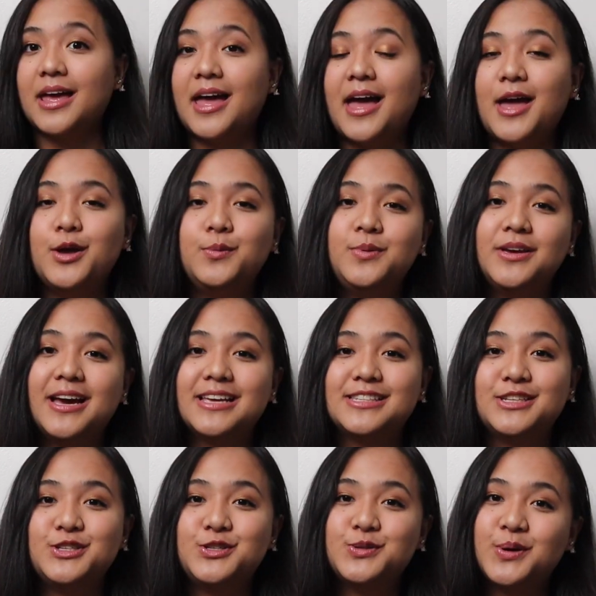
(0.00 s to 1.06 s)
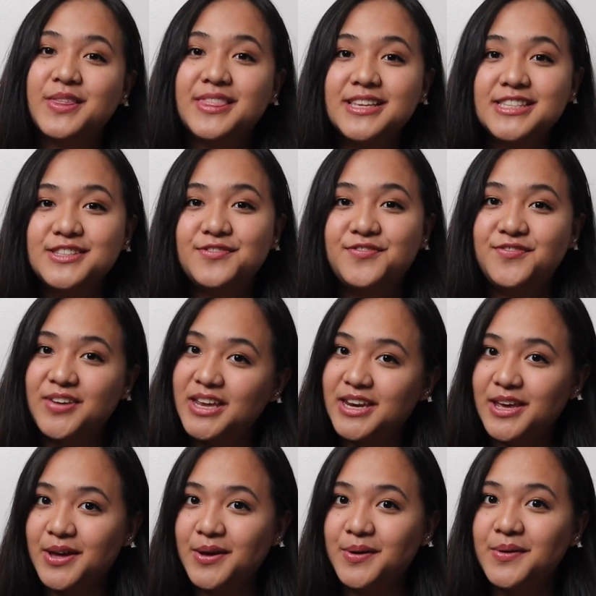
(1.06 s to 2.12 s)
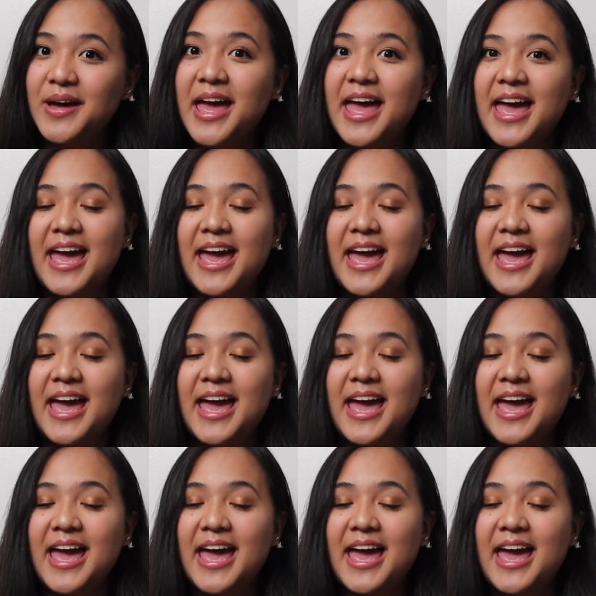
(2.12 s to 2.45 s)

I hope you guys enjoyed this video,